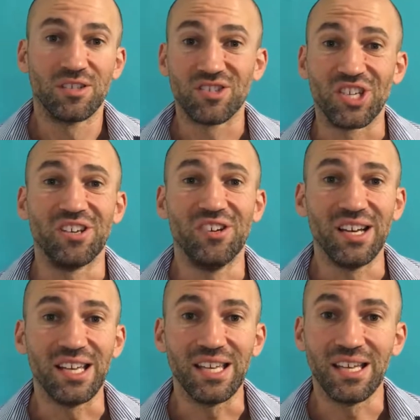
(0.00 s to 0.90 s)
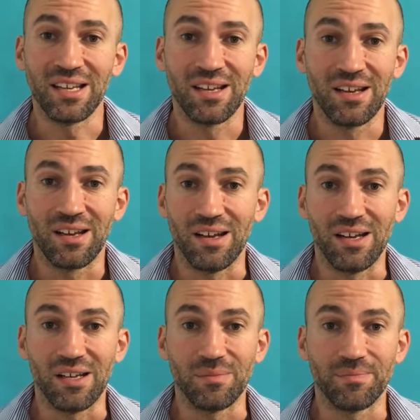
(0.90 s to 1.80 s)
generally
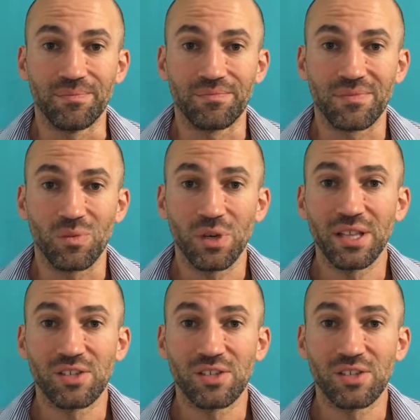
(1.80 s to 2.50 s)
where